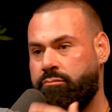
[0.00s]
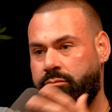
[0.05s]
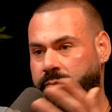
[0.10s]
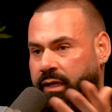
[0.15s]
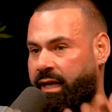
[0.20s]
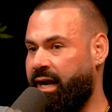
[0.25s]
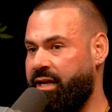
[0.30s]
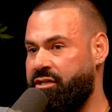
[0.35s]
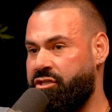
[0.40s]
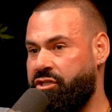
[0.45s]

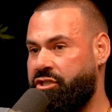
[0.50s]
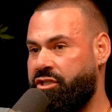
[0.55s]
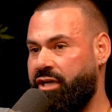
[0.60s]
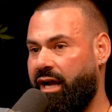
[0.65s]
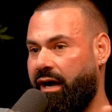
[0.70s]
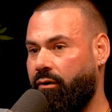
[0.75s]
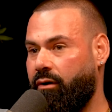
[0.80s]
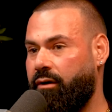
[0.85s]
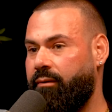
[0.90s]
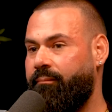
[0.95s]
and I just
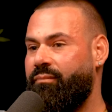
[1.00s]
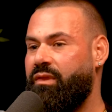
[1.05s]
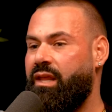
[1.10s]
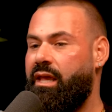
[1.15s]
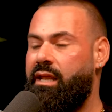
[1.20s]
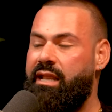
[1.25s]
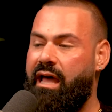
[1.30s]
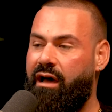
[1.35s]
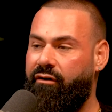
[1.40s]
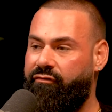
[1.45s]
shower.
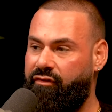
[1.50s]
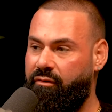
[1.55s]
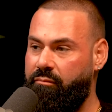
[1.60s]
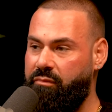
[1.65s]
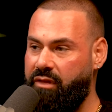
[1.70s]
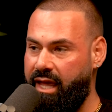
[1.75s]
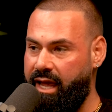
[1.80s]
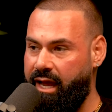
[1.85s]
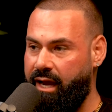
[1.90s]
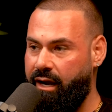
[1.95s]
Now from
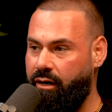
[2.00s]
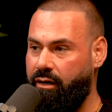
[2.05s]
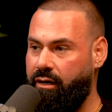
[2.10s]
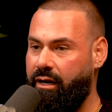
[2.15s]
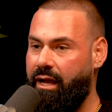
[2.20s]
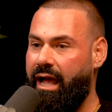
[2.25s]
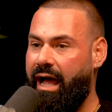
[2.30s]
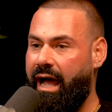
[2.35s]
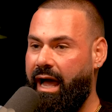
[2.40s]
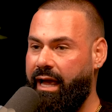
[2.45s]
there,
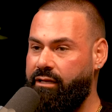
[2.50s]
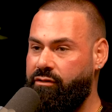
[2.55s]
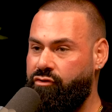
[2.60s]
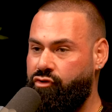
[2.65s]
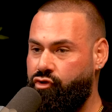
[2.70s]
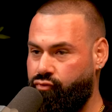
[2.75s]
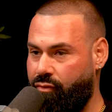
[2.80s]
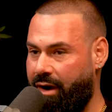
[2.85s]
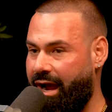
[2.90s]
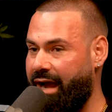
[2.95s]
I
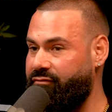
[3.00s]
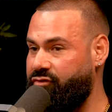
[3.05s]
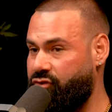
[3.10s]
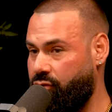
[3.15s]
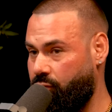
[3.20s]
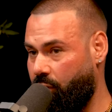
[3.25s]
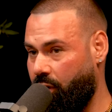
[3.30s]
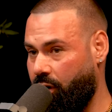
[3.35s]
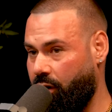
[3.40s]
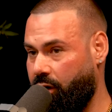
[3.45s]
drive to
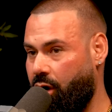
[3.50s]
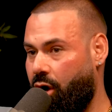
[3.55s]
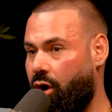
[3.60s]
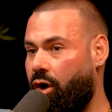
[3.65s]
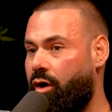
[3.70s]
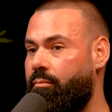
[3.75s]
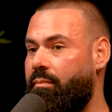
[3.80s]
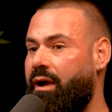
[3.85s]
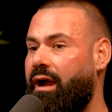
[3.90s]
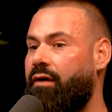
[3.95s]
work.
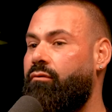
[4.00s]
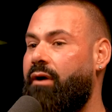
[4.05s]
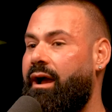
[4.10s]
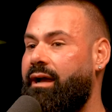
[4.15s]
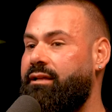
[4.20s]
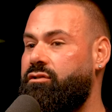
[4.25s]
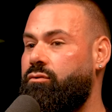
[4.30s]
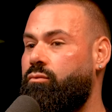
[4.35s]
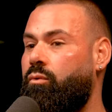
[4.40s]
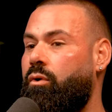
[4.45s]
On my
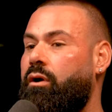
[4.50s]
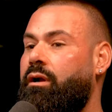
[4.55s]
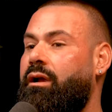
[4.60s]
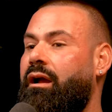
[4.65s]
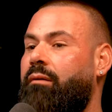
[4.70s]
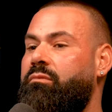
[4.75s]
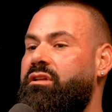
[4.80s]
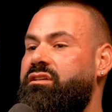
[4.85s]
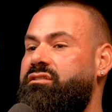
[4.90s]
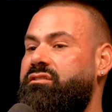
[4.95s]
ride to work,
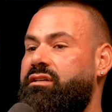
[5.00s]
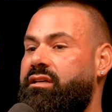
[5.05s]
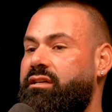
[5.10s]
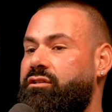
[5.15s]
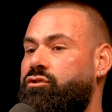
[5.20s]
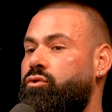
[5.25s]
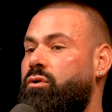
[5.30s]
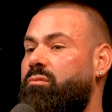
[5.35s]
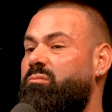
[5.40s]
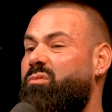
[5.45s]
I'm listening
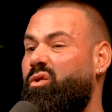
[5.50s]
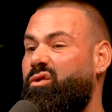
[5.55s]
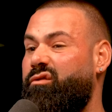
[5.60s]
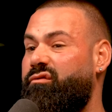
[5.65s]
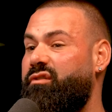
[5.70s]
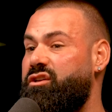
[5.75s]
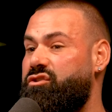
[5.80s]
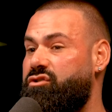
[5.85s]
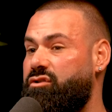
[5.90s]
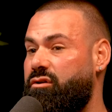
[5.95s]
to a
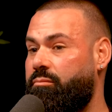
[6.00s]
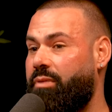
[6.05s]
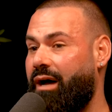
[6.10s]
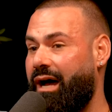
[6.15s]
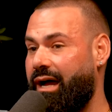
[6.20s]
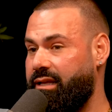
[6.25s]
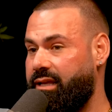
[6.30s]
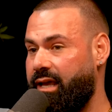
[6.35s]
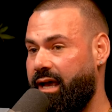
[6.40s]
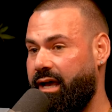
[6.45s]
motivational
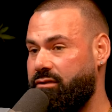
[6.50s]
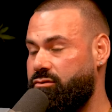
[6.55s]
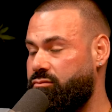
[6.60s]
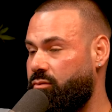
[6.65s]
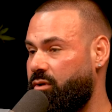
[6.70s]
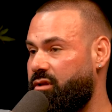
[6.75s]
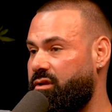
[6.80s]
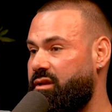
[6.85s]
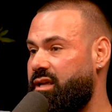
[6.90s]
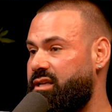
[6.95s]
podcast,
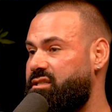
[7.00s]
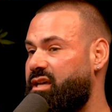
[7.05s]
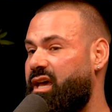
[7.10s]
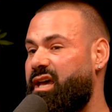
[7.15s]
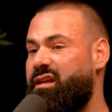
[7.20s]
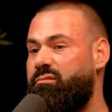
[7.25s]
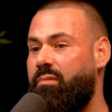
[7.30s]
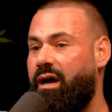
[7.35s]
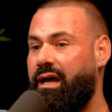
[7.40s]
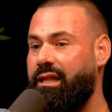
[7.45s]
whether that's
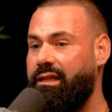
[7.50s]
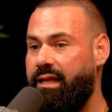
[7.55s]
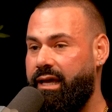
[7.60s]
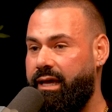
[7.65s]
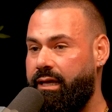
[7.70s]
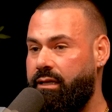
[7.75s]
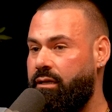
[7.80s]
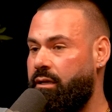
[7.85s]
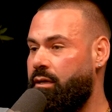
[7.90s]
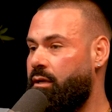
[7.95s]
Ed
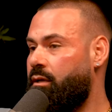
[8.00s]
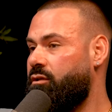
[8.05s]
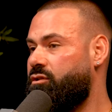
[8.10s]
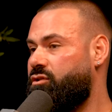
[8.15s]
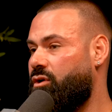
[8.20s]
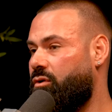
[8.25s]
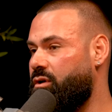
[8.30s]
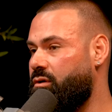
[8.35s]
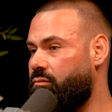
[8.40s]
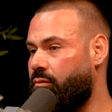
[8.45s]
Milet,
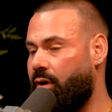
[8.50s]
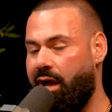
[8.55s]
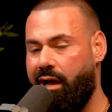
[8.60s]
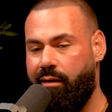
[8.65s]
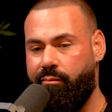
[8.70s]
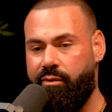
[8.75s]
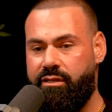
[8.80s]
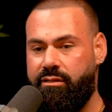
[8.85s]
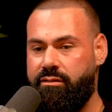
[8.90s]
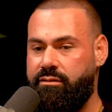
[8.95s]
Tony
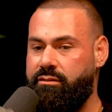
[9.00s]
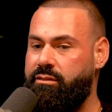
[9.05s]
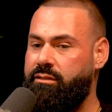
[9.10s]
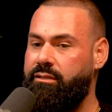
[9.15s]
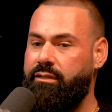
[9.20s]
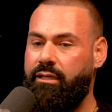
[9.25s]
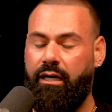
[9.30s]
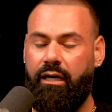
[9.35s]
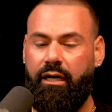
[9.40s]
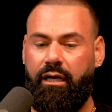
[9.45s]
Robbins,
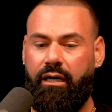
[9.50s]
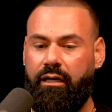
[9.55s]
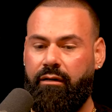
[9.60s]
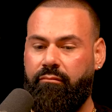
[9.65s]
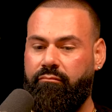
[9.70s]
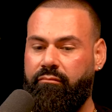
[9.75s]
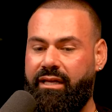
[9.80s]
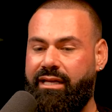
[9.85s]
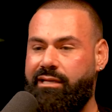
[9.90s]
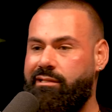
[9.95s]

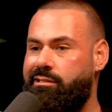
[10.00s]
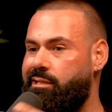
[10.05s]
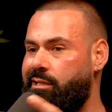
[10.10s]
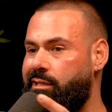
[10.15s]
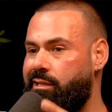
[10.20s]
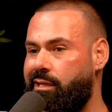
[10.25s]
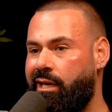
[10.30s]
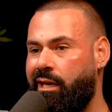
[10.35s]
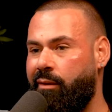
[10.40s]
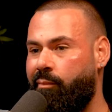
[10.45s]
E.T.
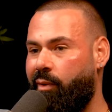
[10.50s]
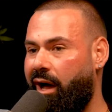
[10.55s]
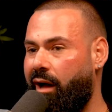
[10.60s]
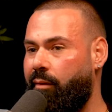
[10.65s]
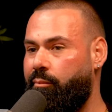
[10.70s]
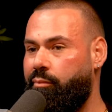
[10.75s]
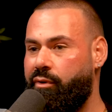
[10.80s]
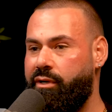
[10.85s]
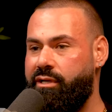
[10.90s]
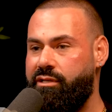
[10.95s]
the hip
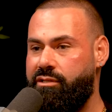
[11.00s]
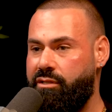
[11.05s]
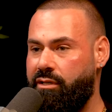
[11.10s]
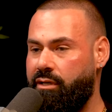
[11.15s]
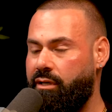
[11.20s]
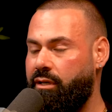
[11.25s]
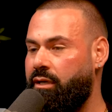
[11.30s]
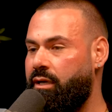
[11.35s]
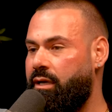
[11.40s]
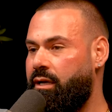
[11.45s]
hop
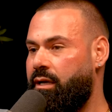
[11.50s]
preacher,